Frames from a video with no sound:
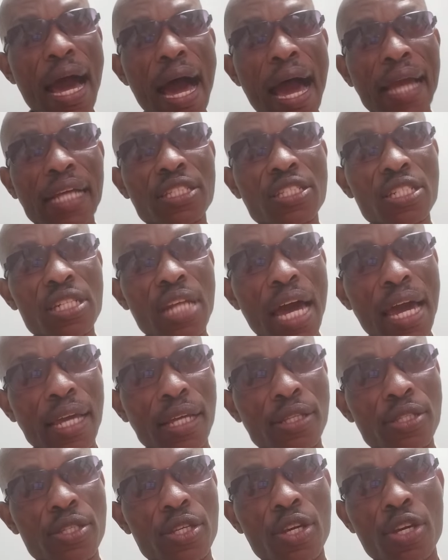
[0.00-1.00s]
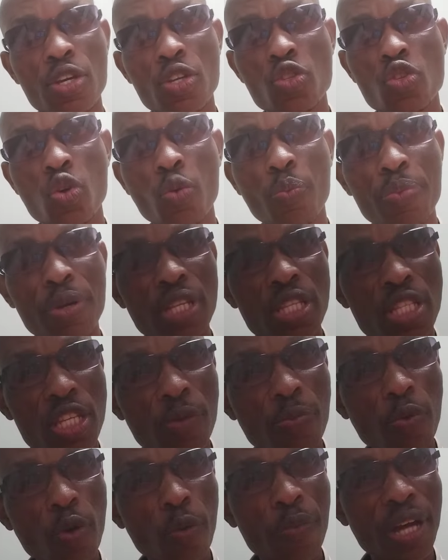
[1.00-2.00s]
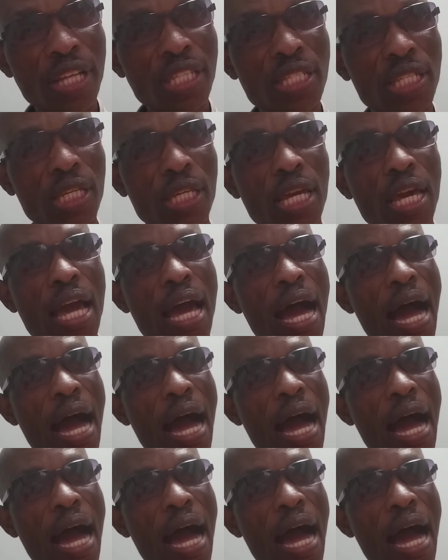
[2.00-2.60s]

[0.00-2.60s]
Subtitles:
I tried to be diplomatic.